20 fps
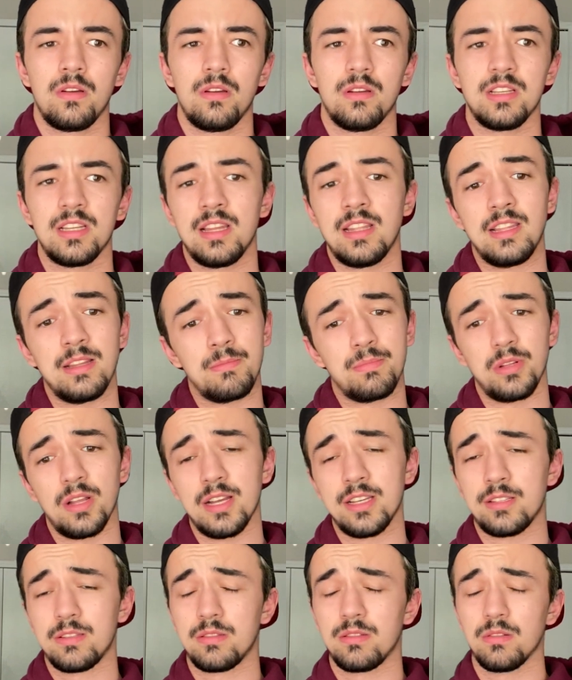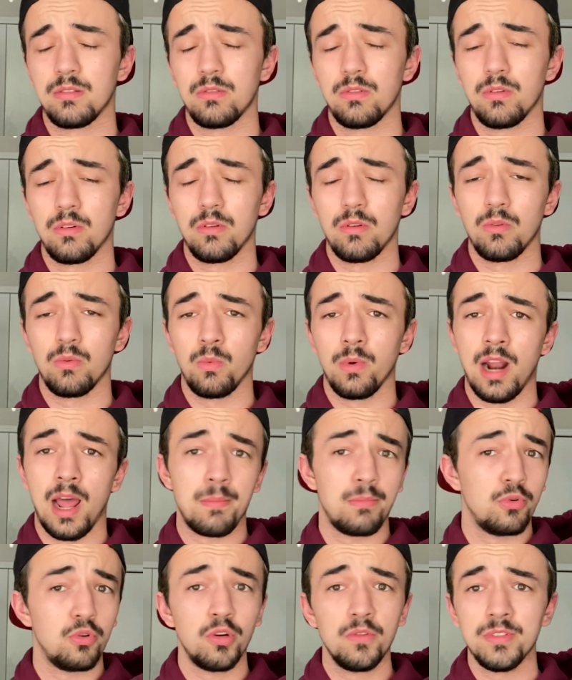then plus when I
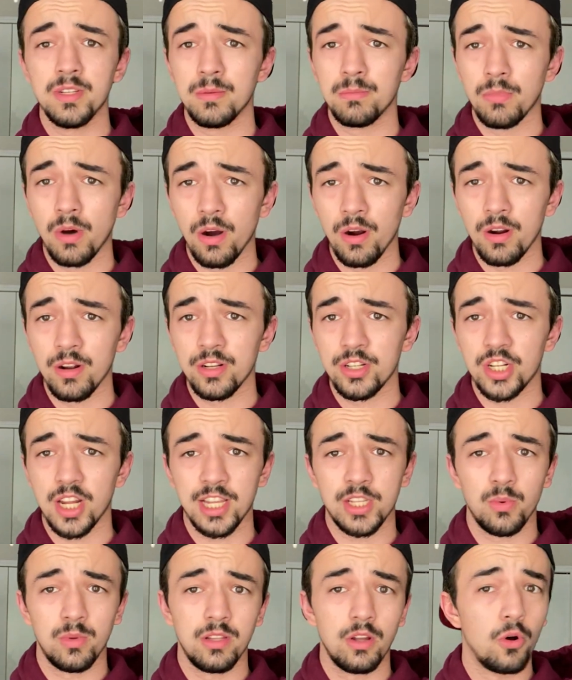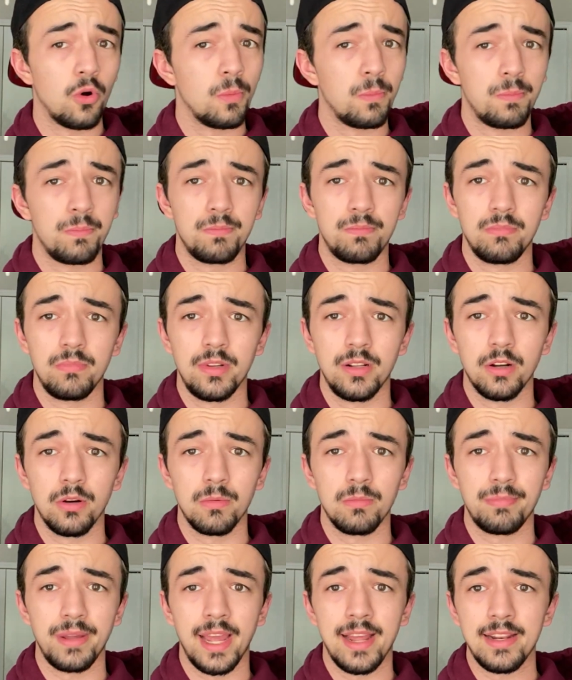moved in March, that's when the whole
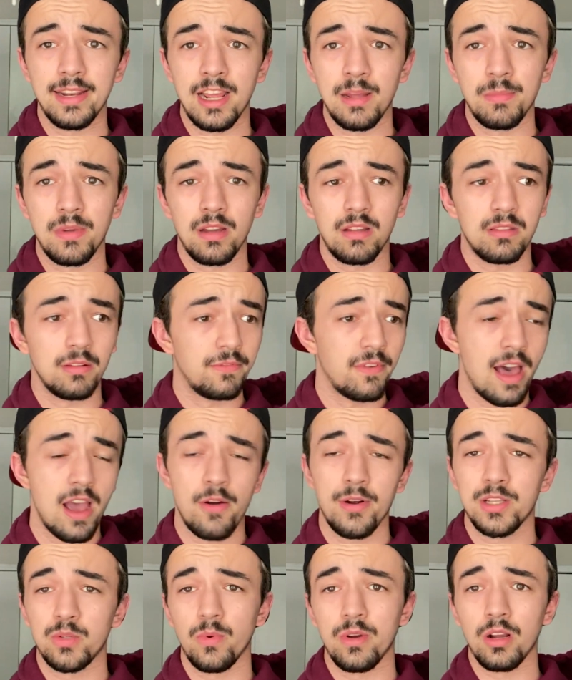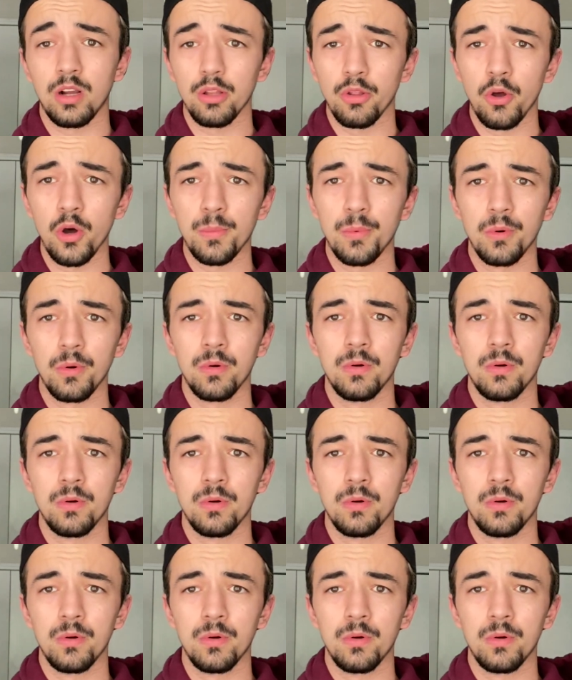pandemic, the virus went global.